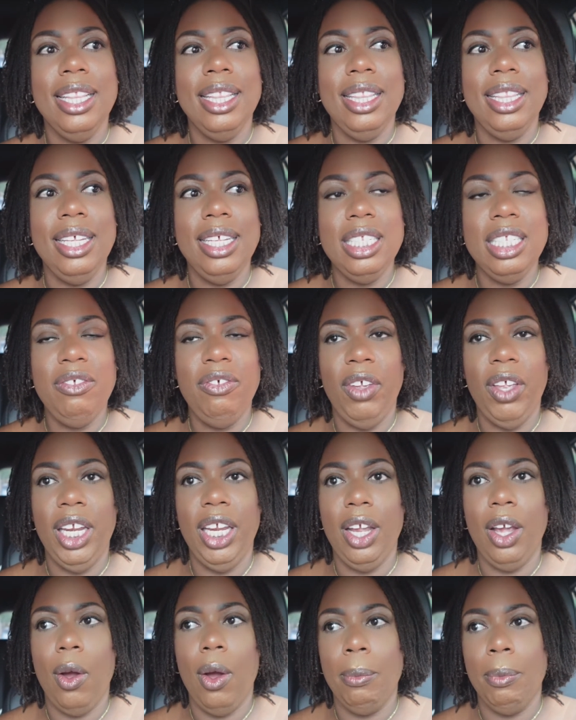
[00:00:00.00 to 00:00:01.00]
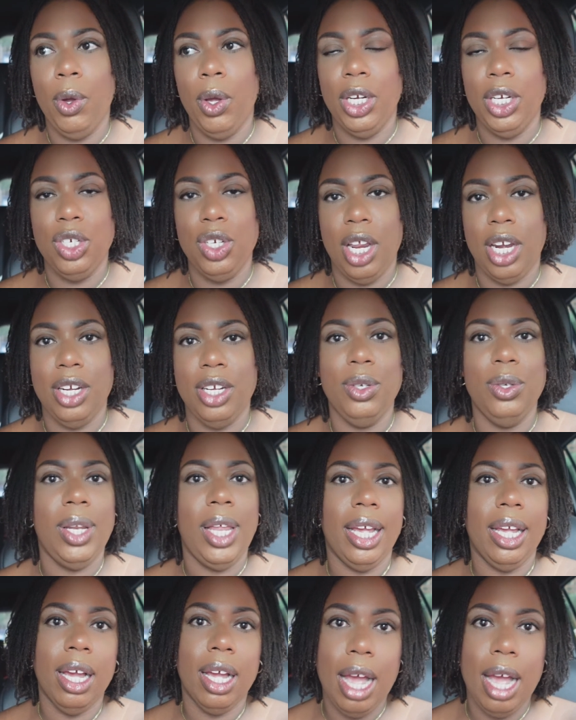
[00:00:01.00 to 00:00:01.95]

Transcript: this video I'm going to try to do like a